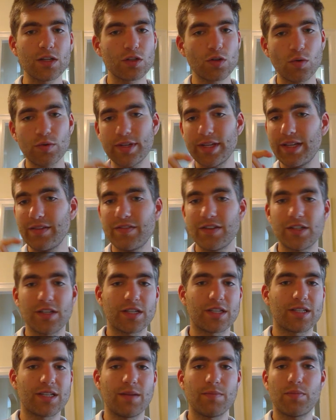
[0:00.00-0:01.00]
So even
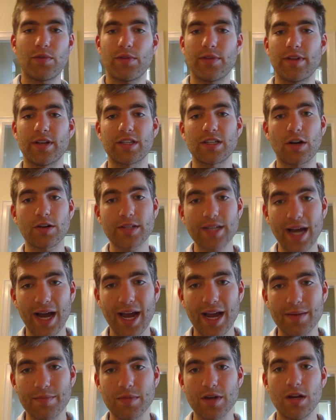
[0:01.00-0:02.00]
just simple things, our
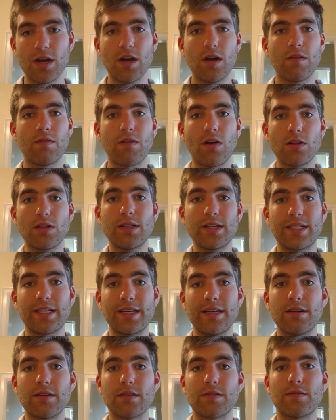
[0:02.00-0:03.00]
time,
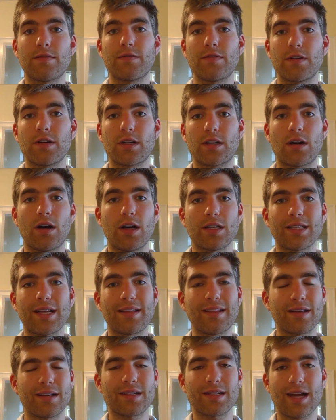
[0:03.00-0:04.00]
volunteer for a cause.
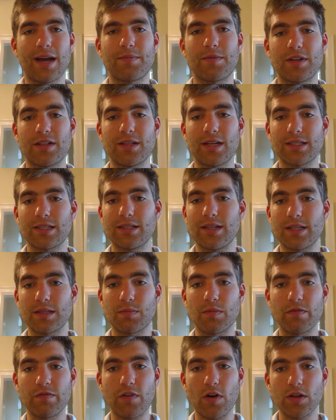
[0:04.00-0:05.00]
I think it's happening less and less,
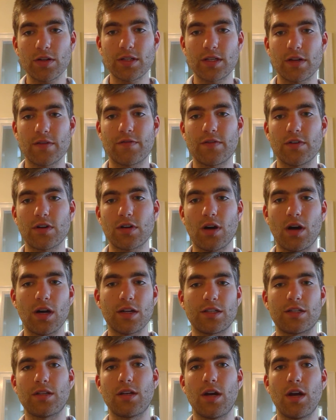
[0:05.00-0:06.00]
but volunteer for a
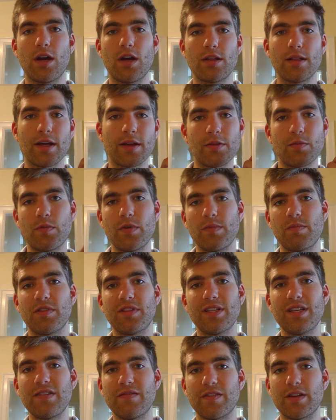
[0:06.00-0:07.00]
cause that we
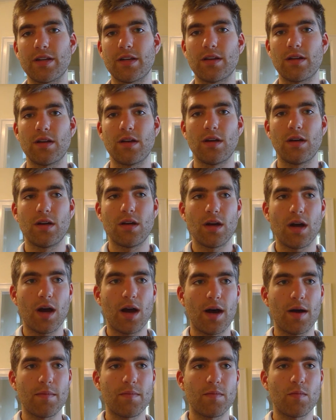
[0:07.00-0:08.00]
believe in.
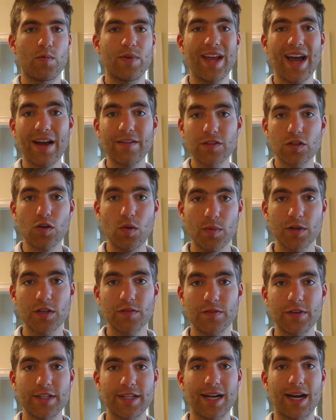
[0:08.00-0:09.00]
We have so much
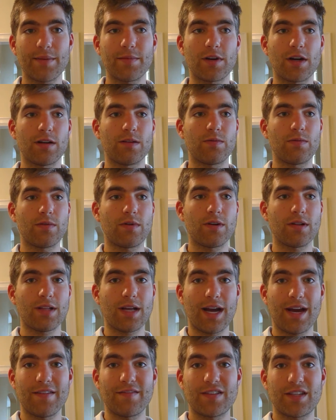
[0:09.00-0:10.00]
free time in our
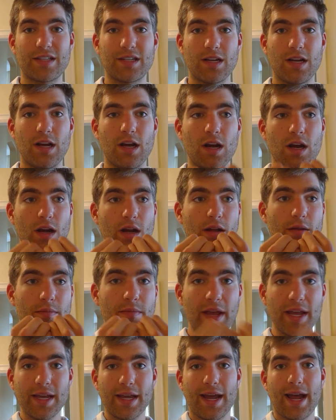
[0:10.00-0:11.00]
lives.
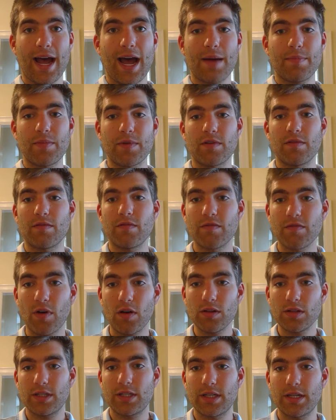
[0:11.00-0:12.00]
Make it happen.
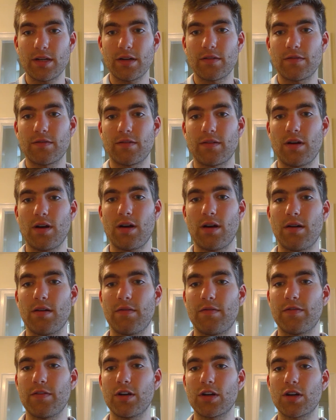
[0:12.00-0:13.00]
Volunteer
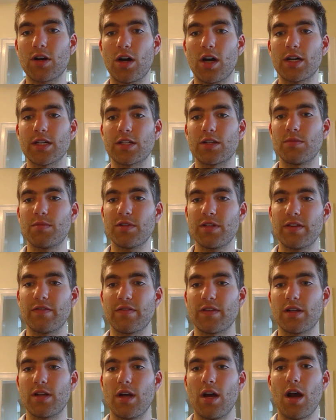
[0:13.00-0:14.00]
for a cause you
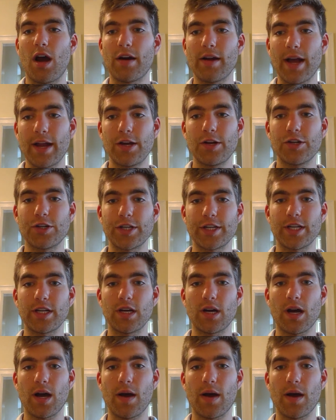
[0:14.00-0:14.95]
believe in. Our energy.